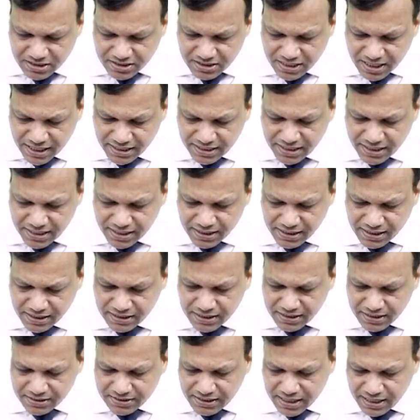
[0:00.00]
slightly,
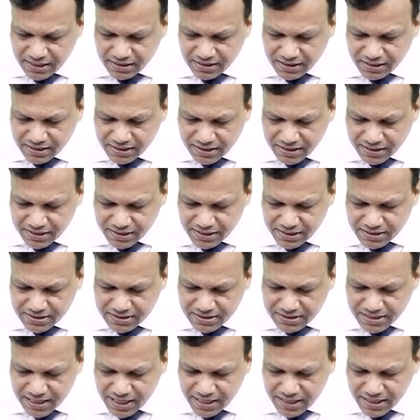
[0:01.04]
then the decrease,
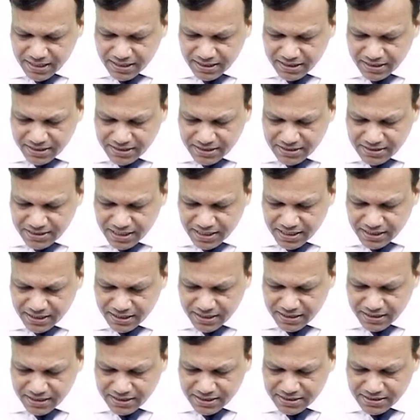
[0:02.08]
then increase, then
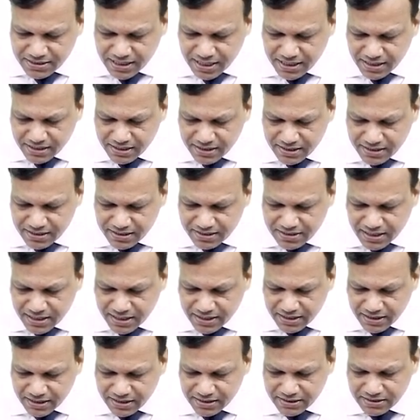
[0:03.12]
decrease, then increase, then
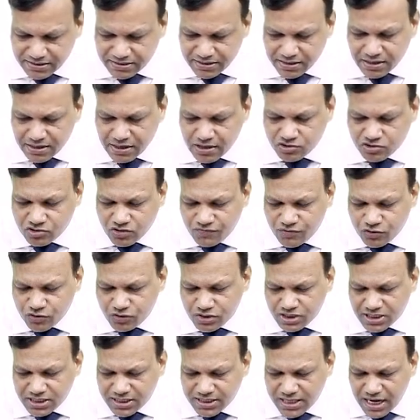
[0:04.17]
decrease. So if you
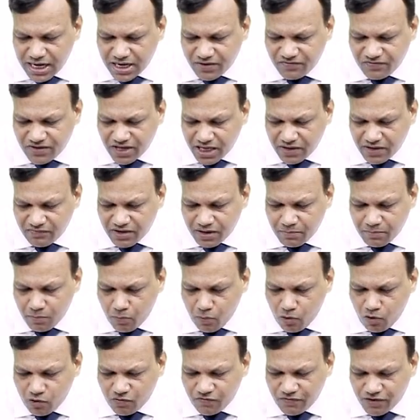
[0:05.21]
see that if we are giving
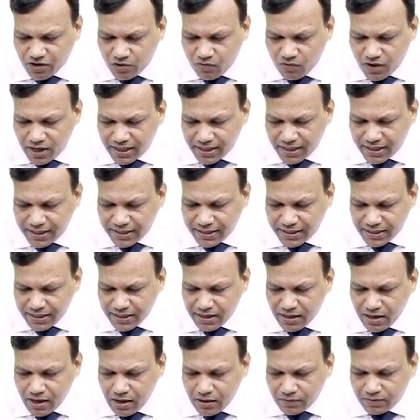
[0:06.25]
more
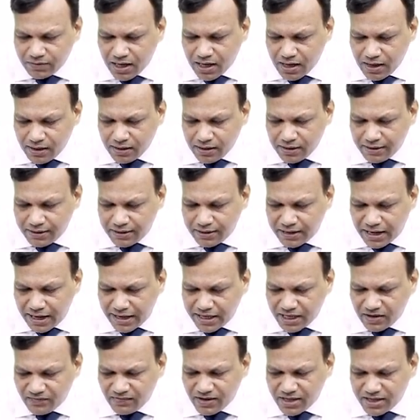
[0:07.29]
frequently, the
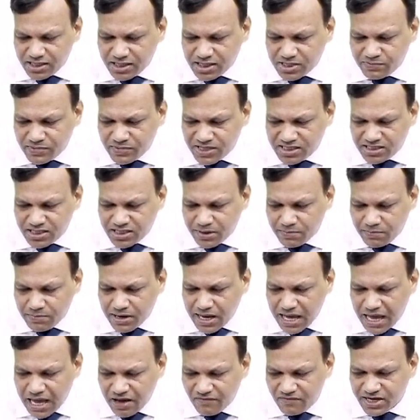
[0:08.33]
line will remain same,
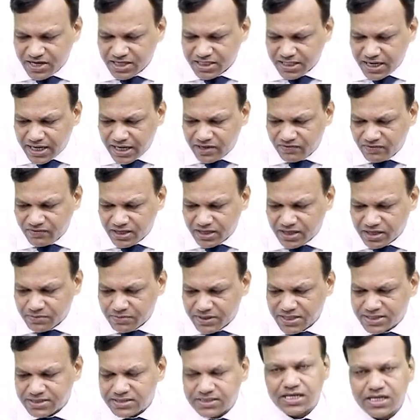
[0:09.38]
average line will
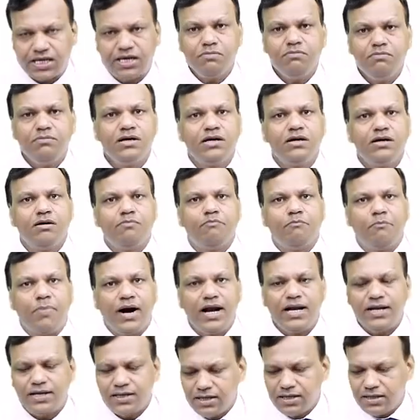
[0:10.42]
remain same,
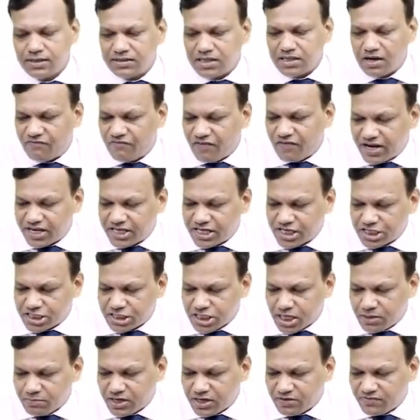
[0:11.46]
but the
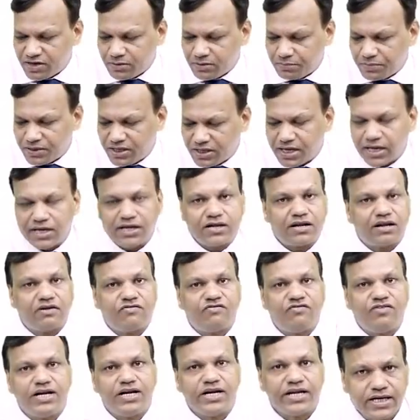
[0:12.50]
variation between peak and
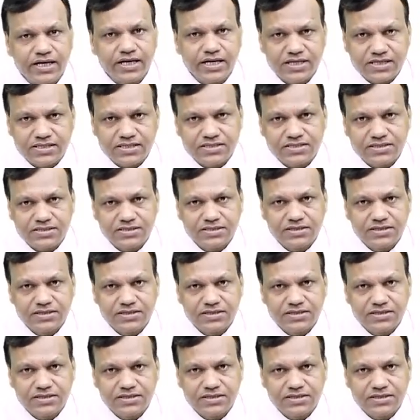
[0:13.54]
trough will decrease.